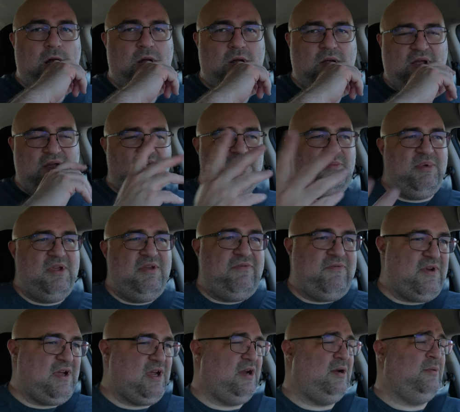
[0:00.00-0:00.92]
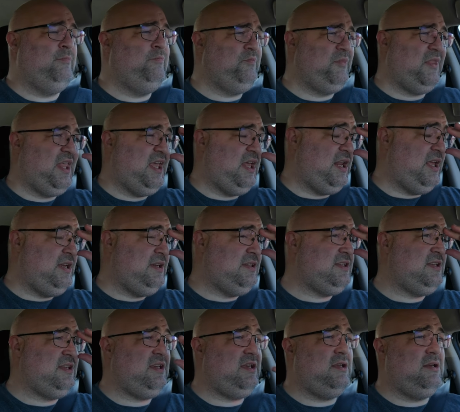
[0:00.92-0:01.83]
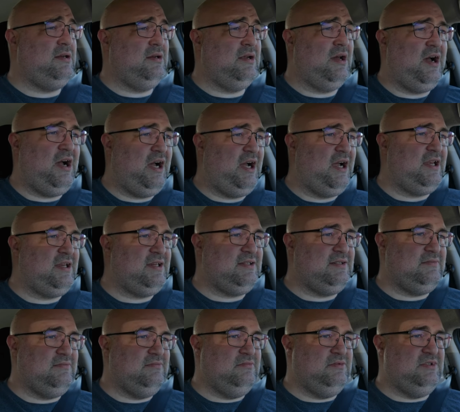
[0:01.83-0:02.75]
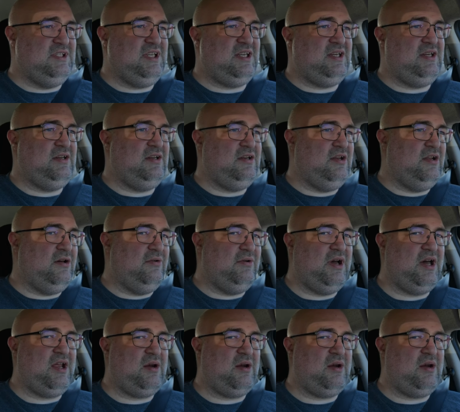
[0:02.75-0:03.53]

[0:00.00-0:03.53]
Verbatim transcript: and to be fair, at 18, I didn't know